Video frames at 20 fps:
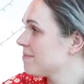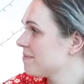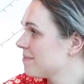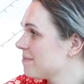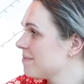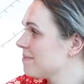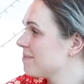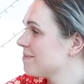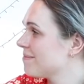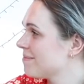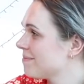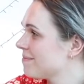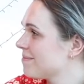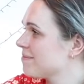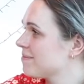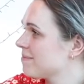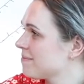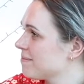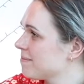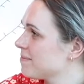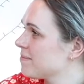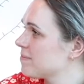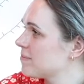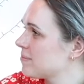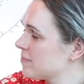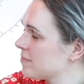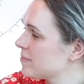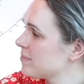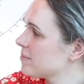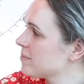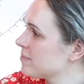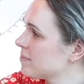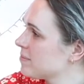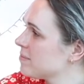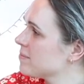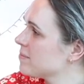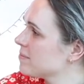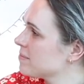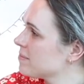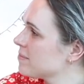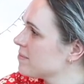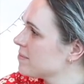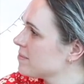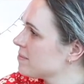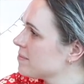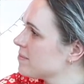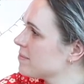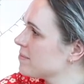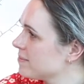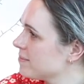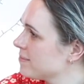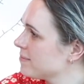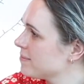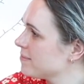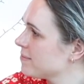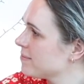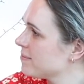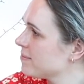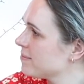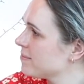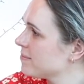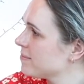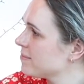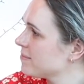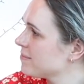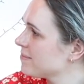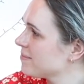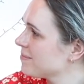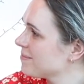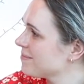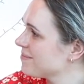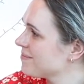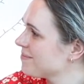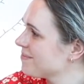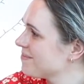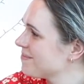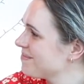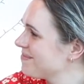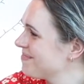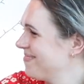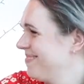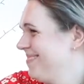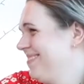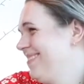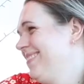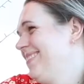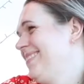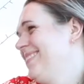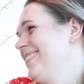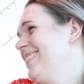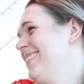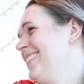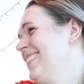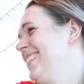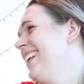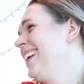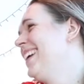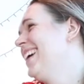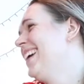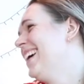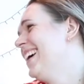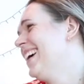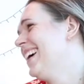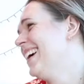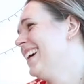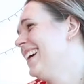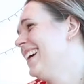No words are spoken by the person on screen.